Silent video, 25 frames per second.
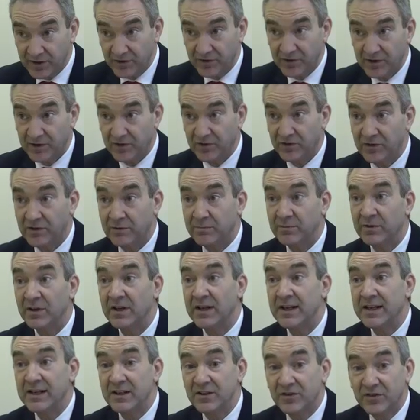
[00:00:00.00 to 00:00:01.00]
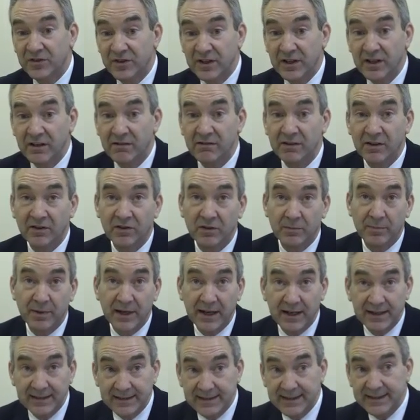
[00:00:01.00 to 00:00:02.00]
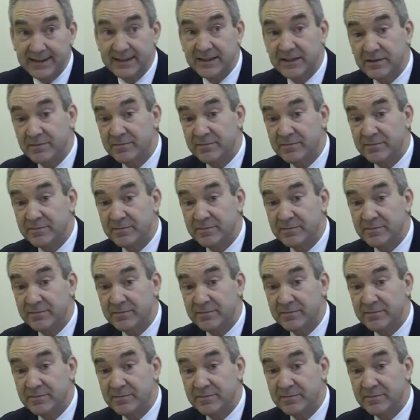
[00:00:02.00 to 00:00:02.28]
systems, serious about getting